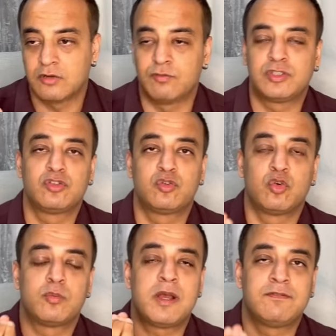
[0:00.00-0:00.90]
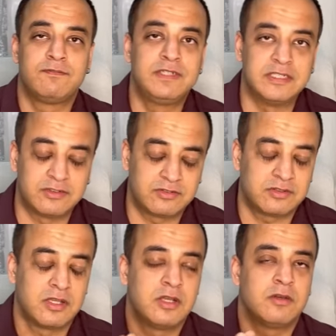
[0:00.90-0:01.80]
which is ruled by Venus,
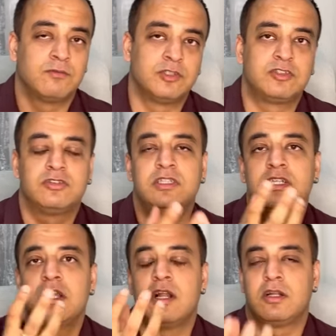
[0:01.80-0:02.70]
which is the